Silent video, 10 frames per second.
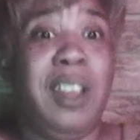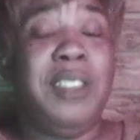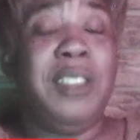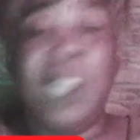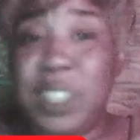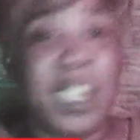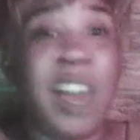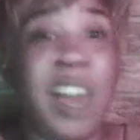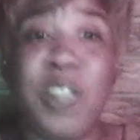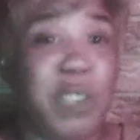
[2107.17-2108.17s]
The
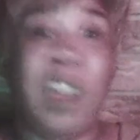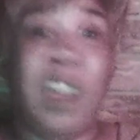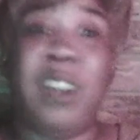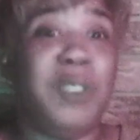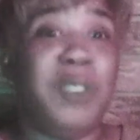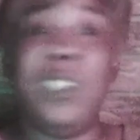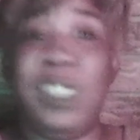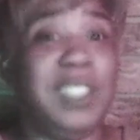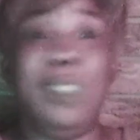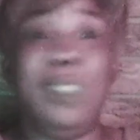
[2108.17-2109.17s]
soundtrack was just